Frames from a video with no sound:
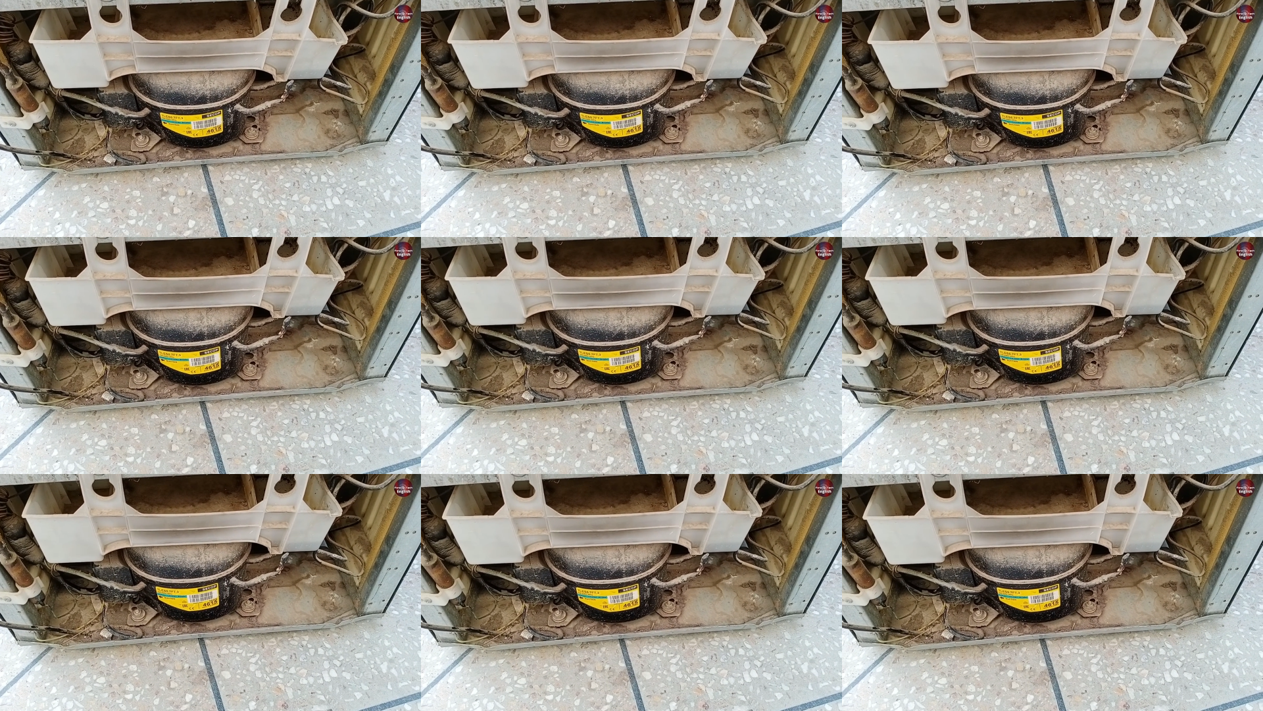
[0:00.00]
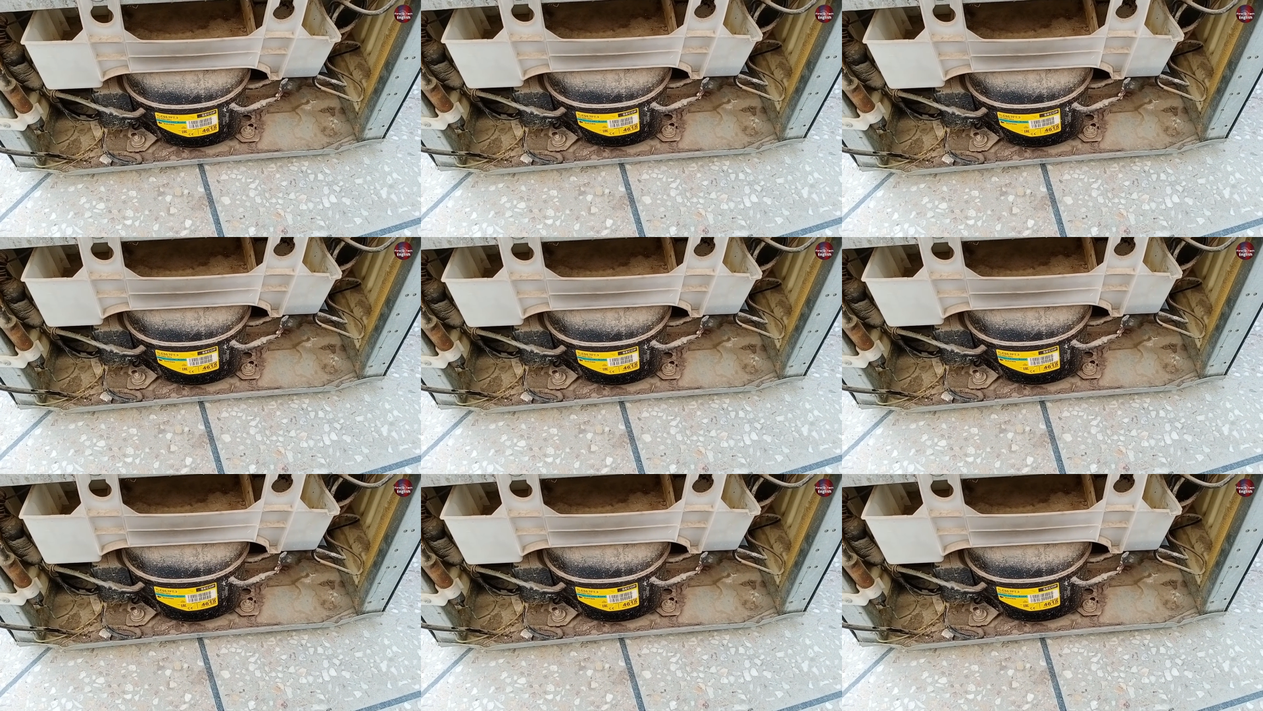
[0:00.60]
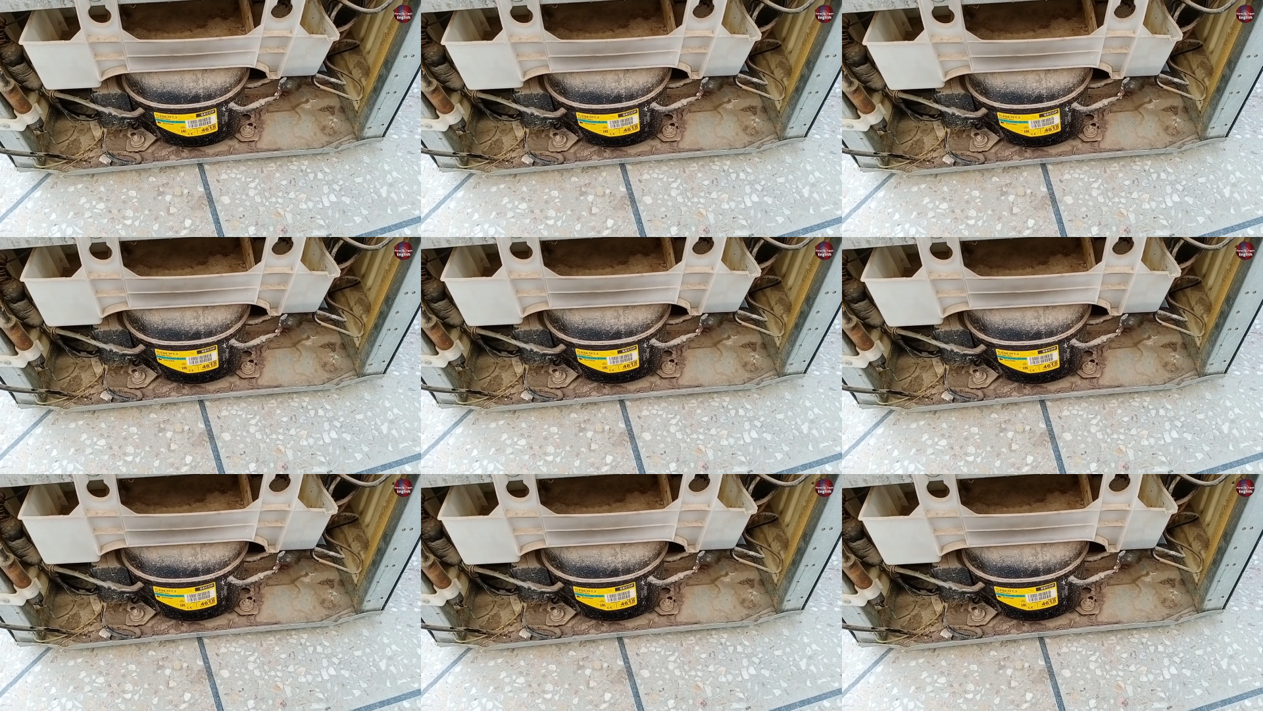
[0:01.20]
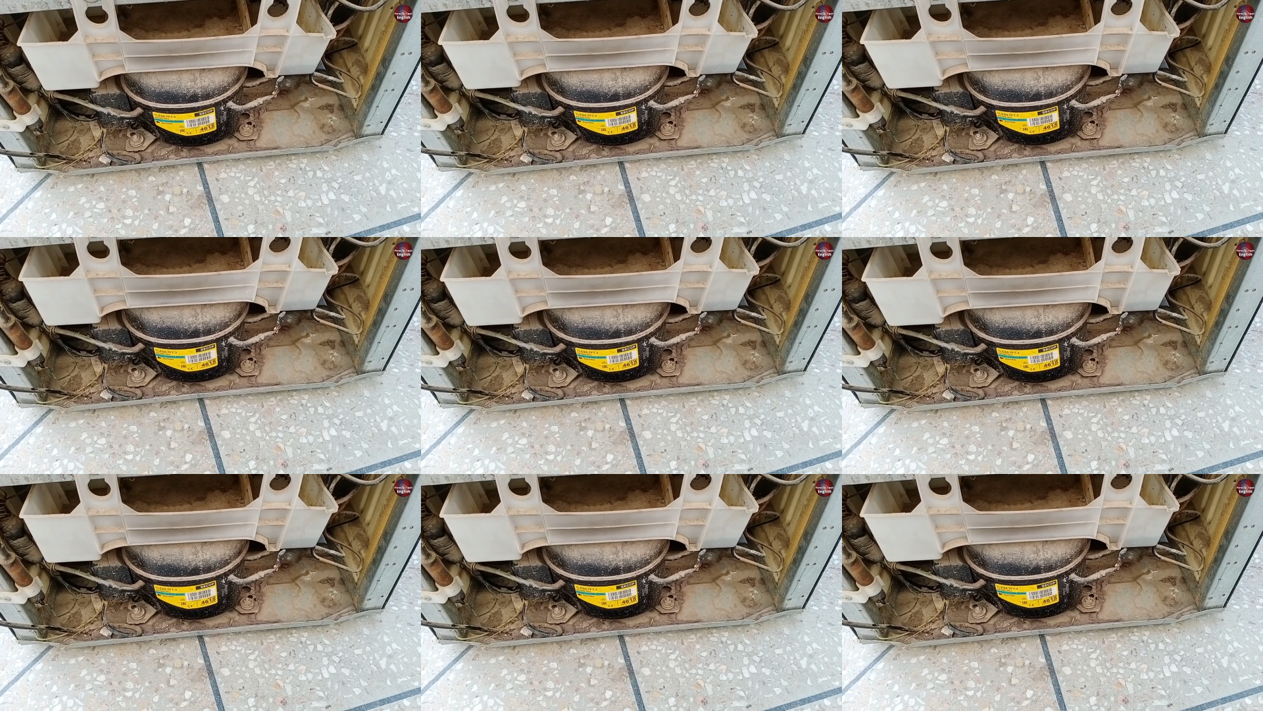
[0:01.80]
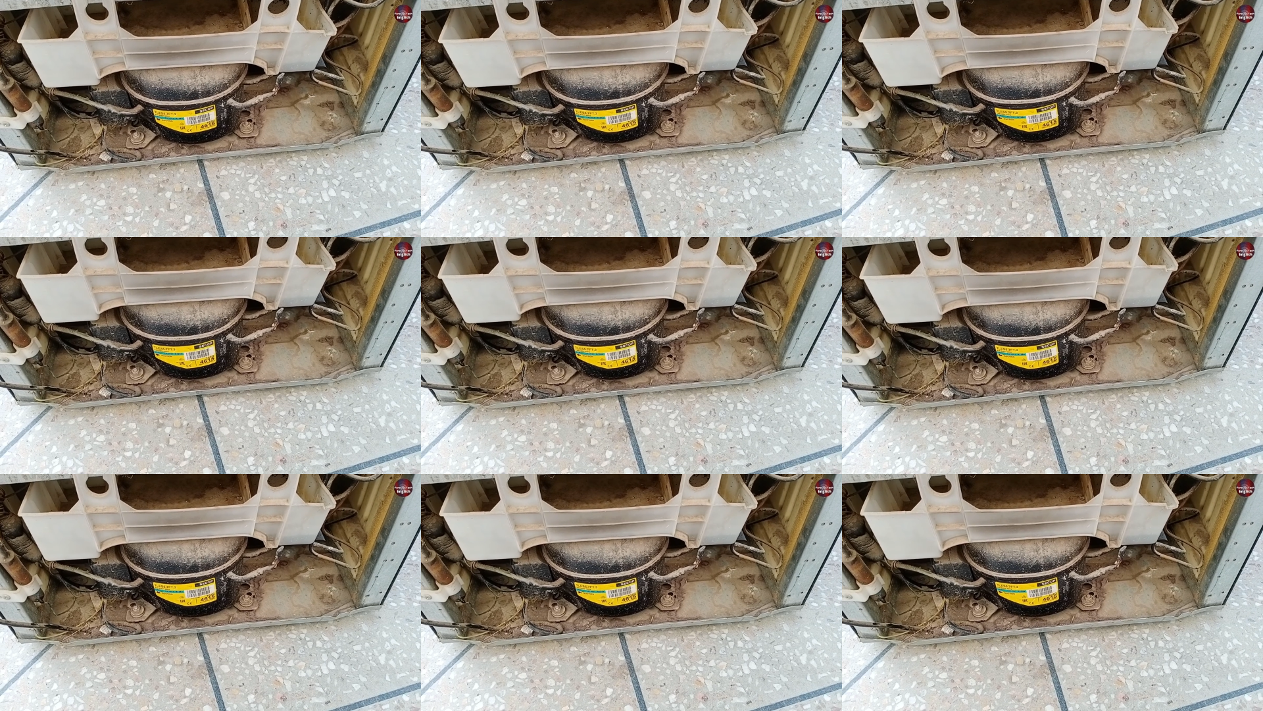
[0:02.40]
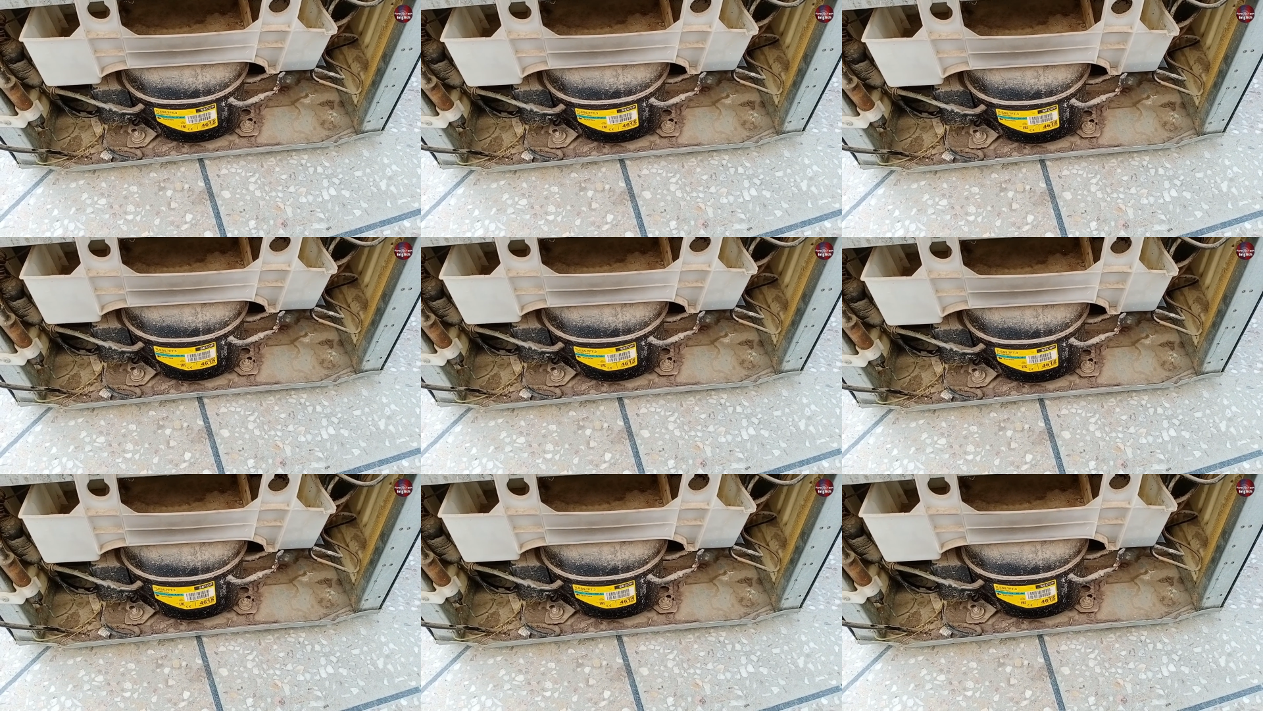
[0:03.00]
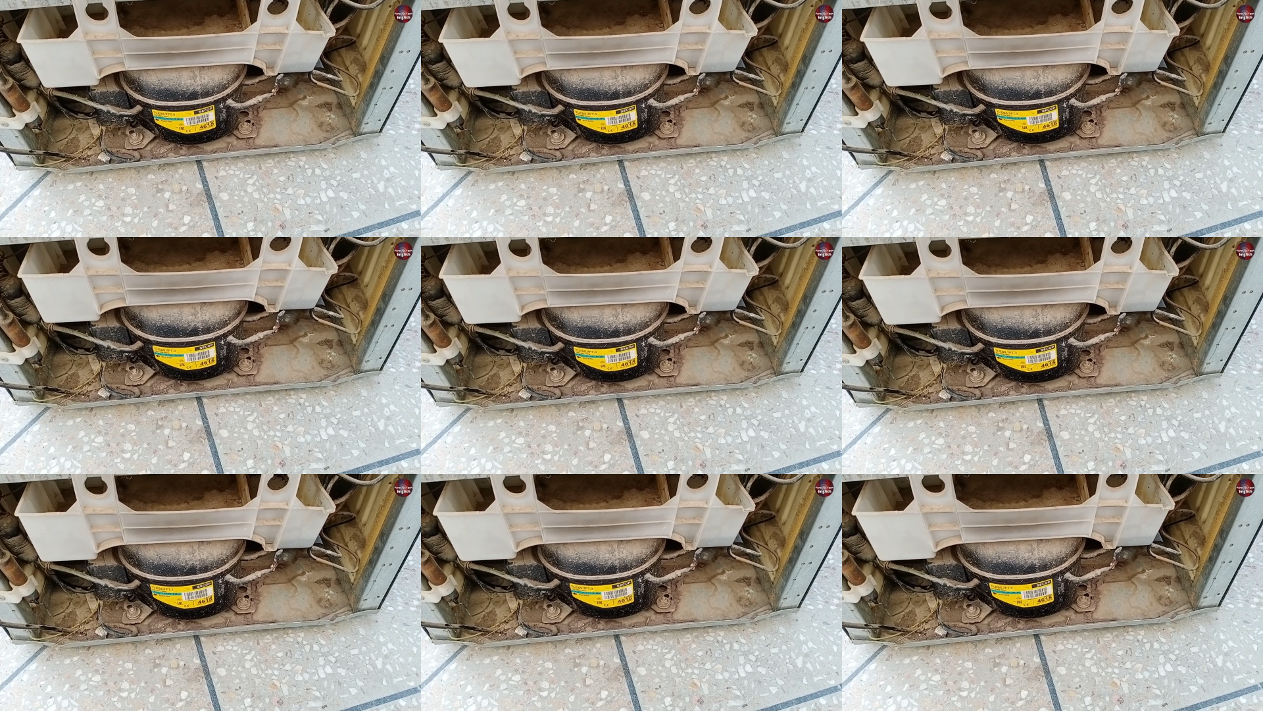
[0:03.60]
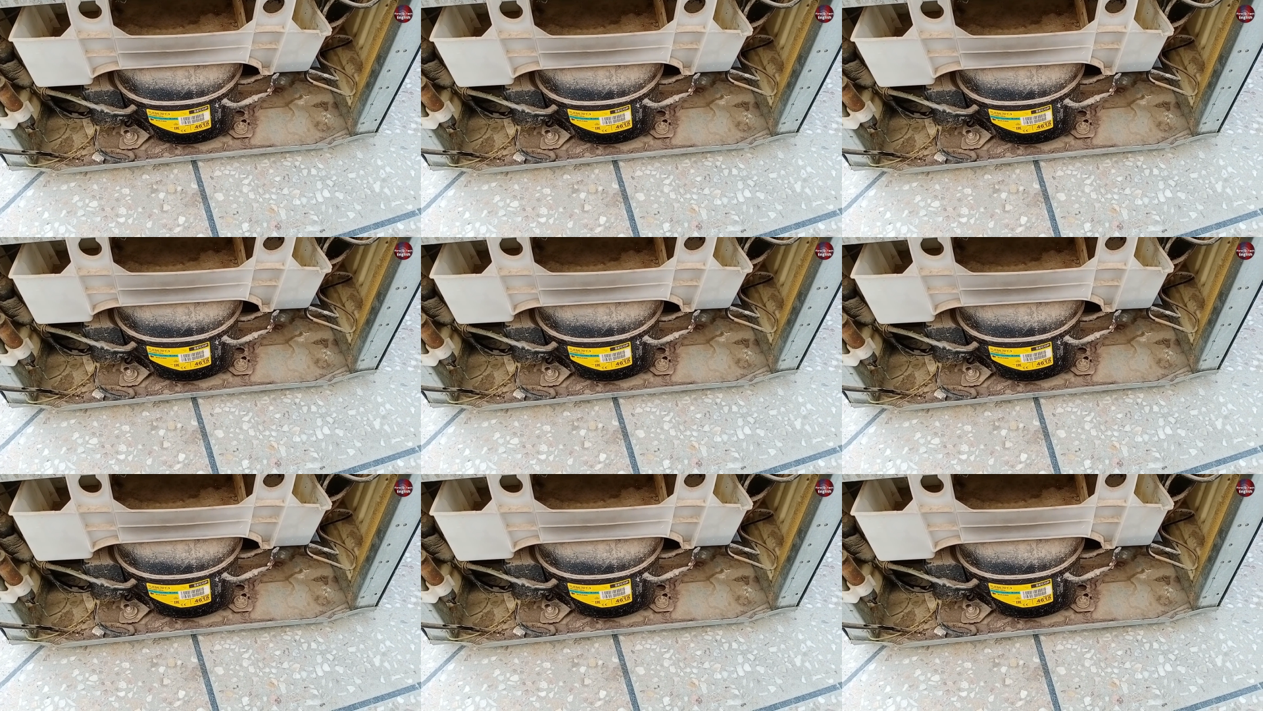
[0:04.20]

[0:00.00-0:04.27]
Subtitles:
[unreadable: no face in view]